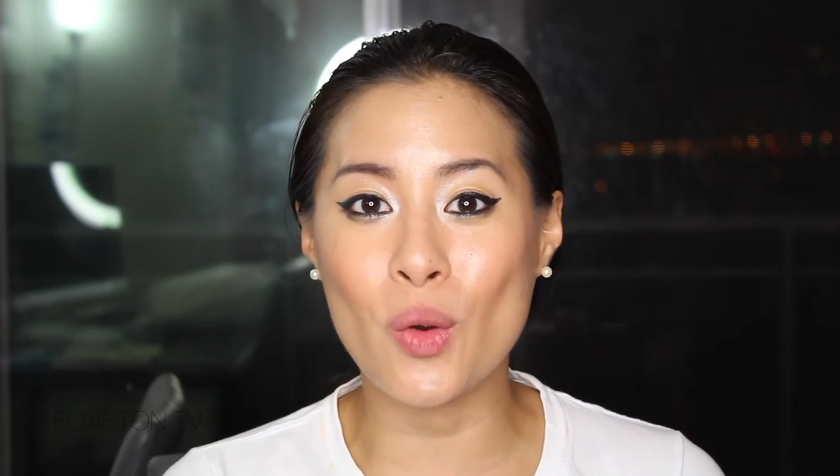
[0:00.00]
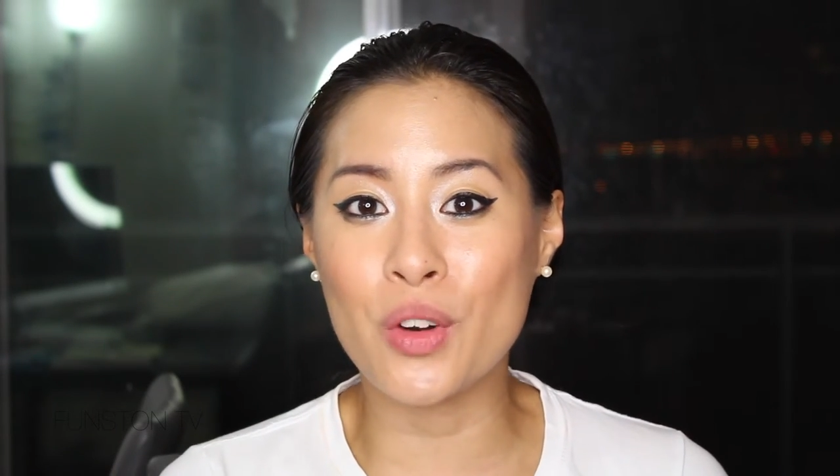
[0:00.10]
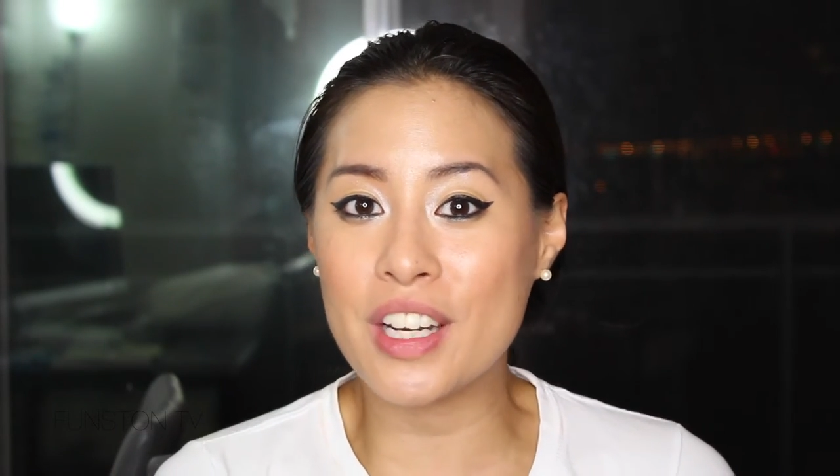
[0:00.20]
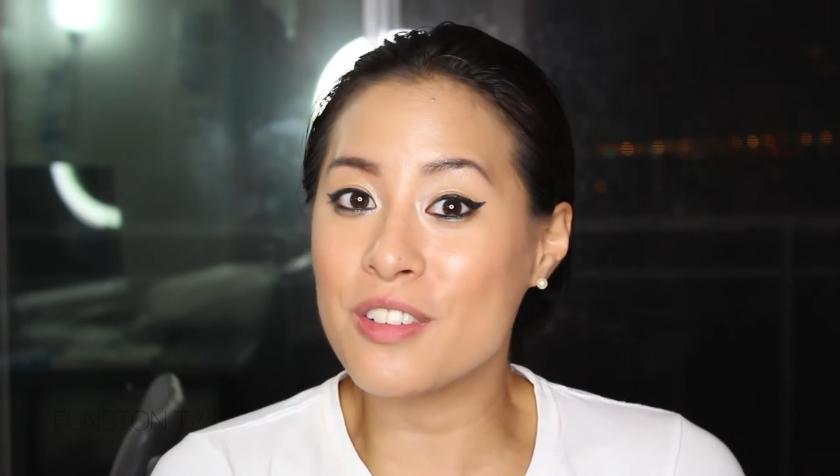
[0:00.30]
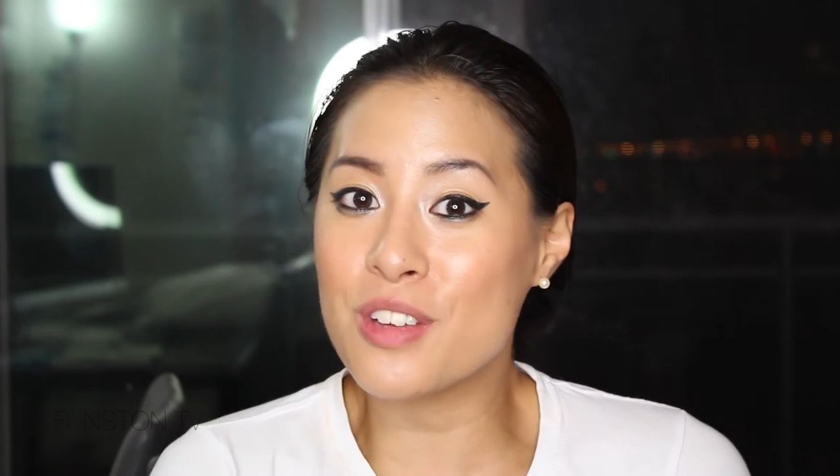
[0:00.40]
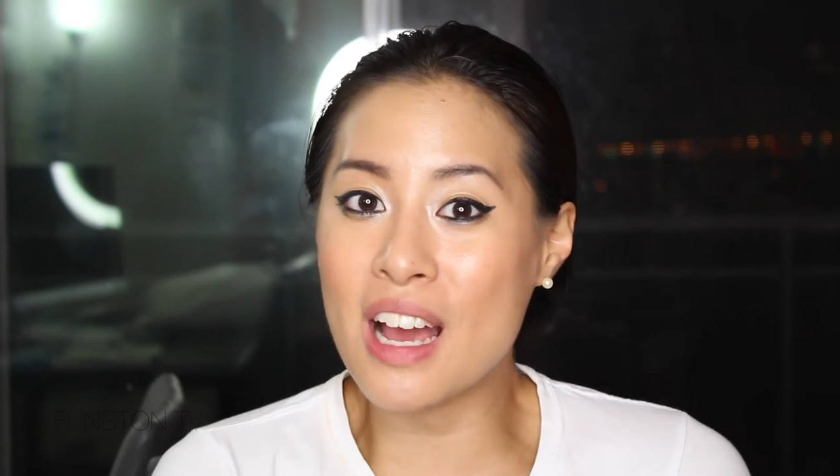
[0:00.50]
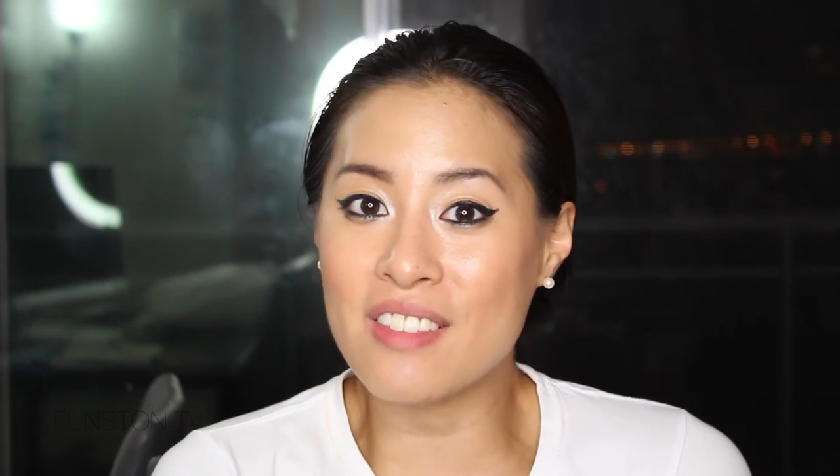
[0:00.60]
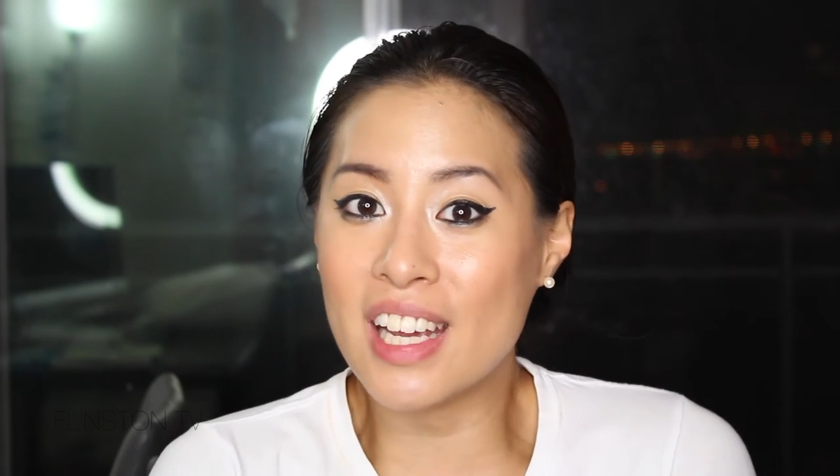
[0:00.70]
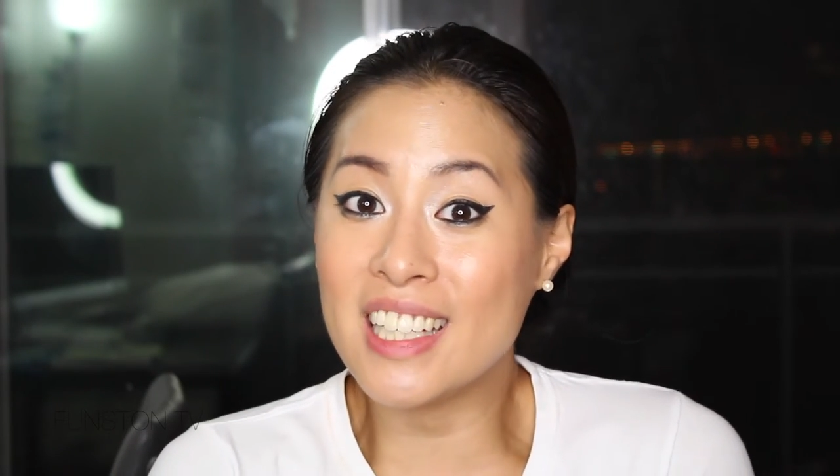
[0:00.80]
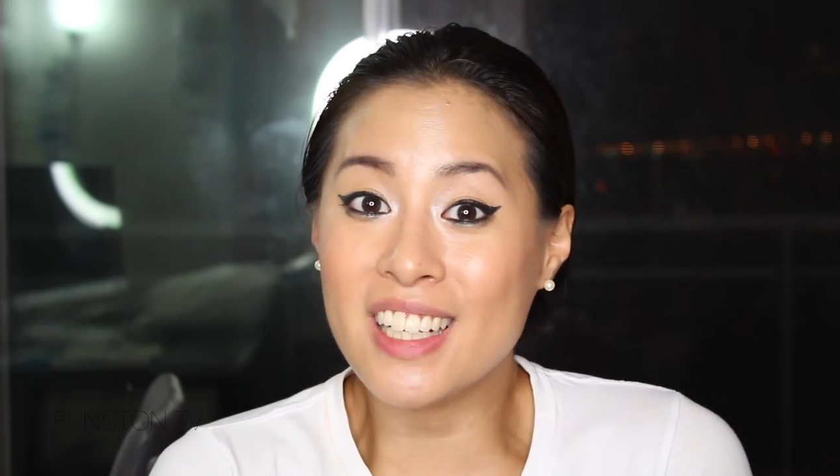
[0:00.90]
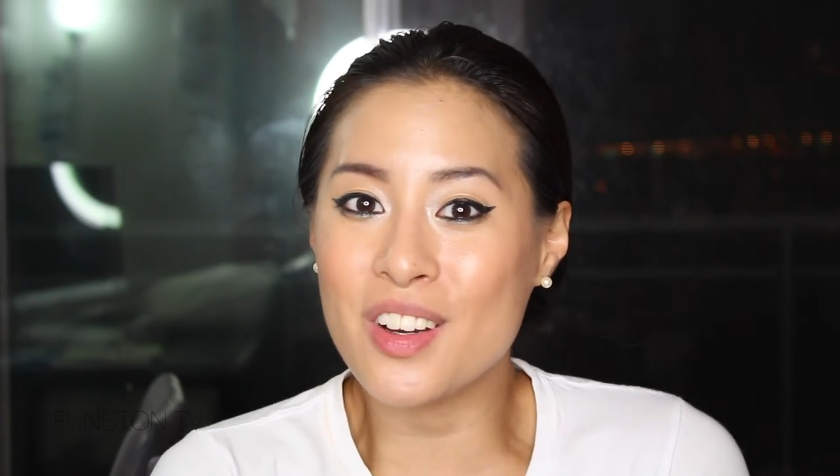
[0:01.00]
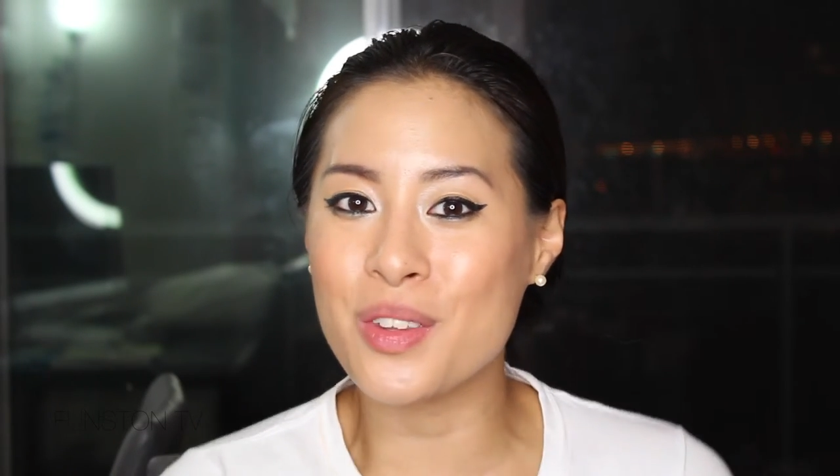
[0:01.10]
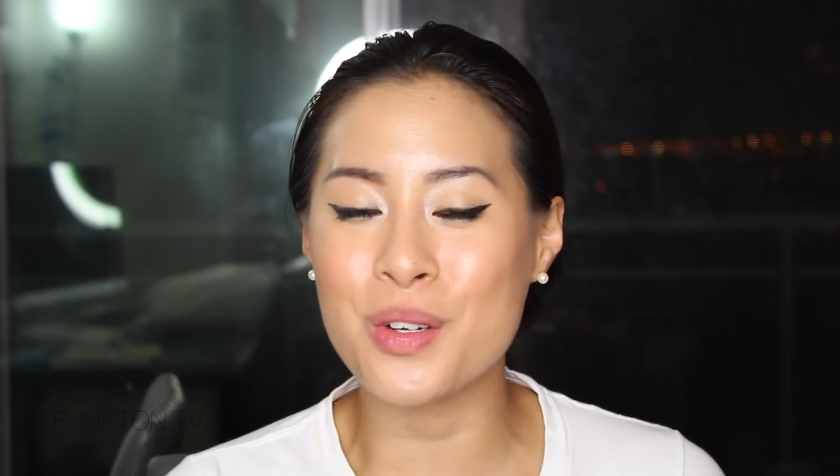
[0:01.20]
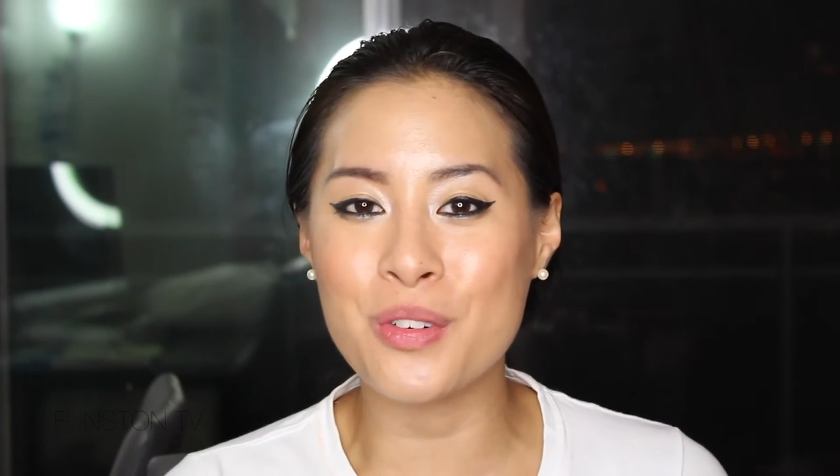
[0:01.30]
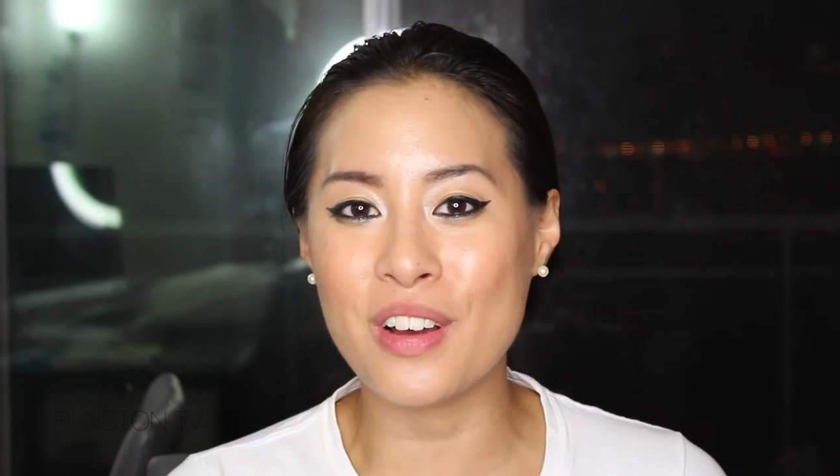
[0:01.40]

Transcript: or if you have any other